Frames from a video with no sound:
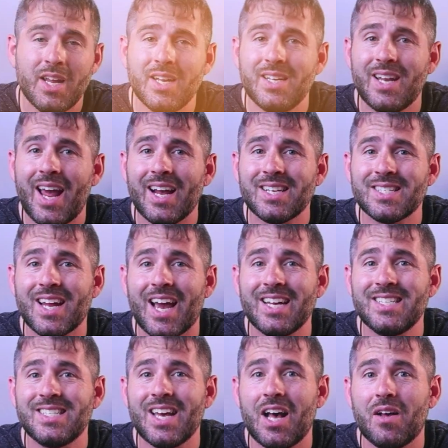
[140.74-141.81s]
Next, I
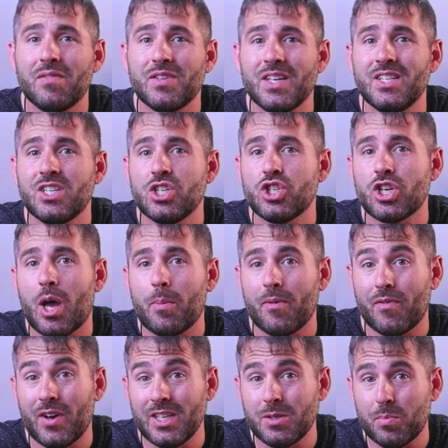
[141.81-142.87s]
delved into
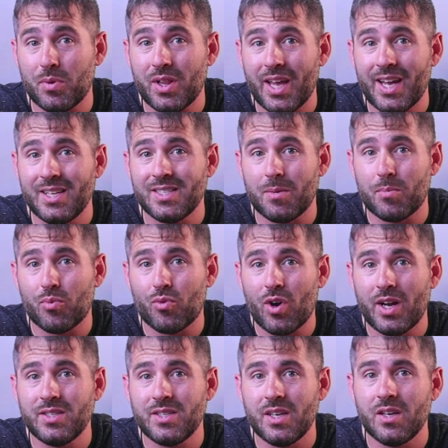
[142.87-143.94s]
Shopify's plans and
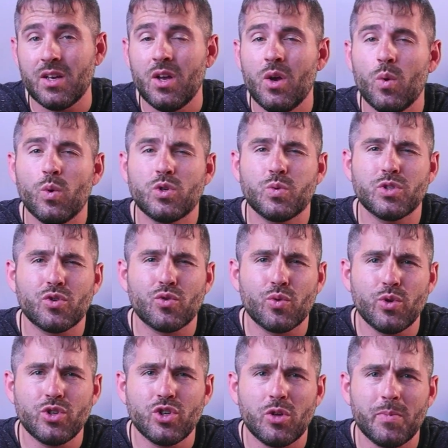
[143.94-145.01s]
pricing, which was
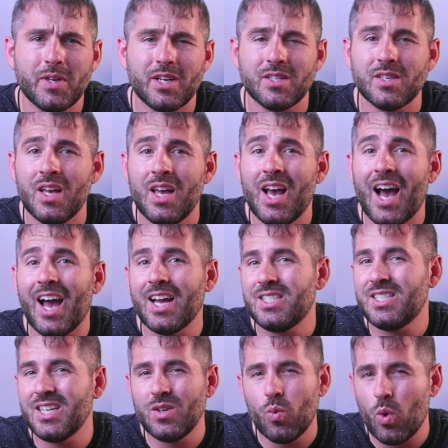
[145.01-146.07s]
crucial because I
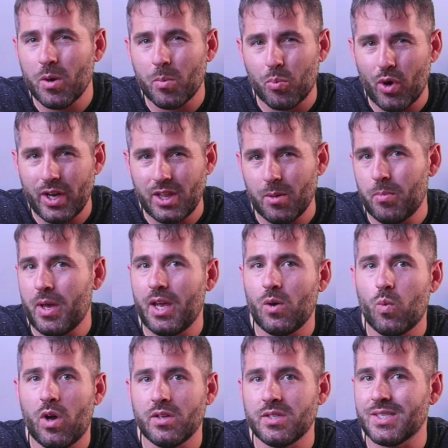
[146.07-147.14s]
didn't want to break the bank
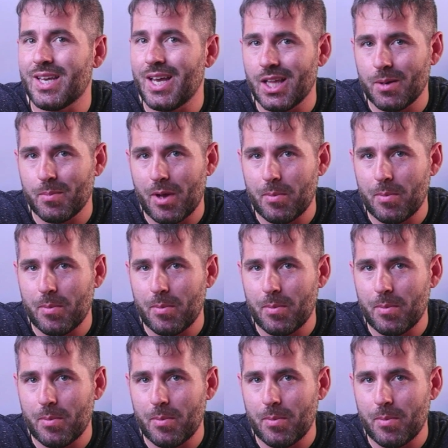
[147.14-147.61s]
while scaling my